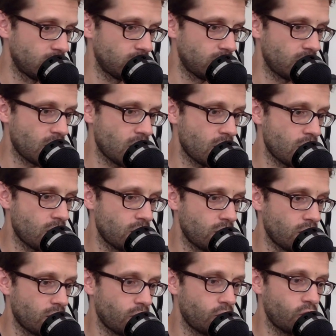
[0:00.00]
Now
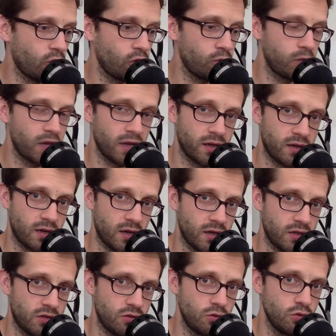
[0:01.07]
all black
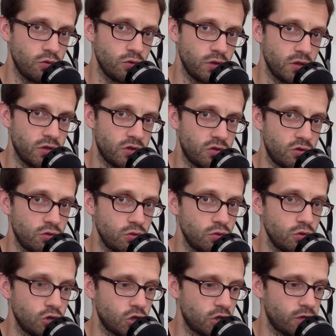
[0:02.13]
has to do is to
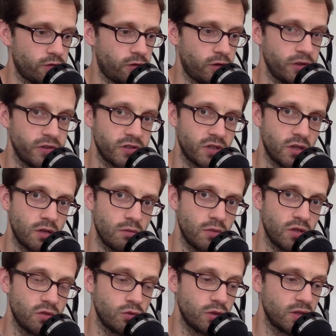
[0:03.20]
shuffle his king
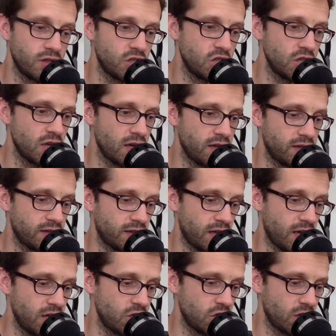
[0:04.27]
between g8 and
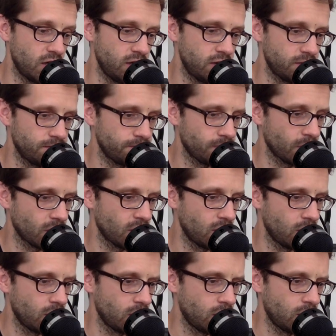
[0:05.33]
h8.
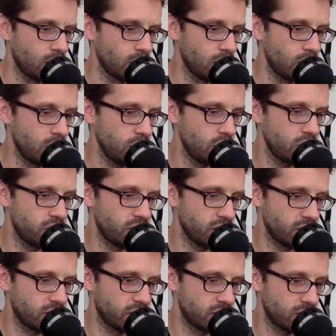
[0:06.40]
King
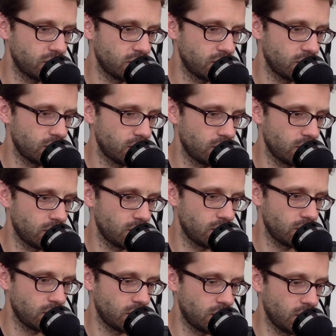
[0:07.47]
g6,
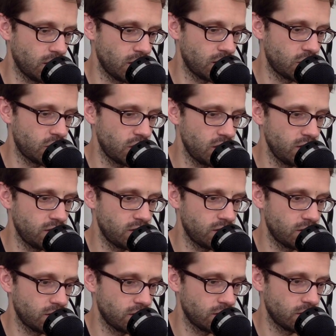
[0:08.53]
king h8,
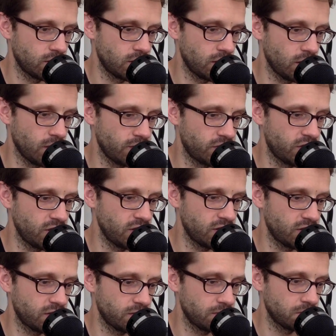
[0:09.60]
king
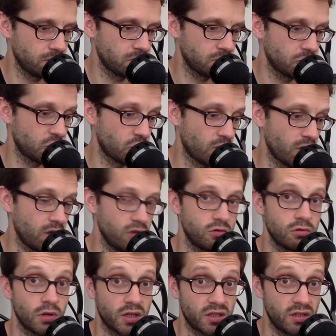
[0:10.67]
f6, trying
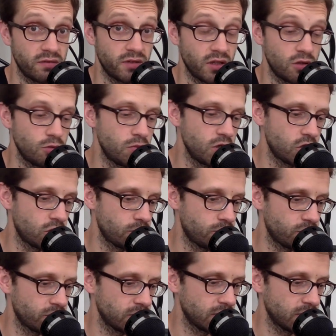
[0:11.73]
to activate the bishop.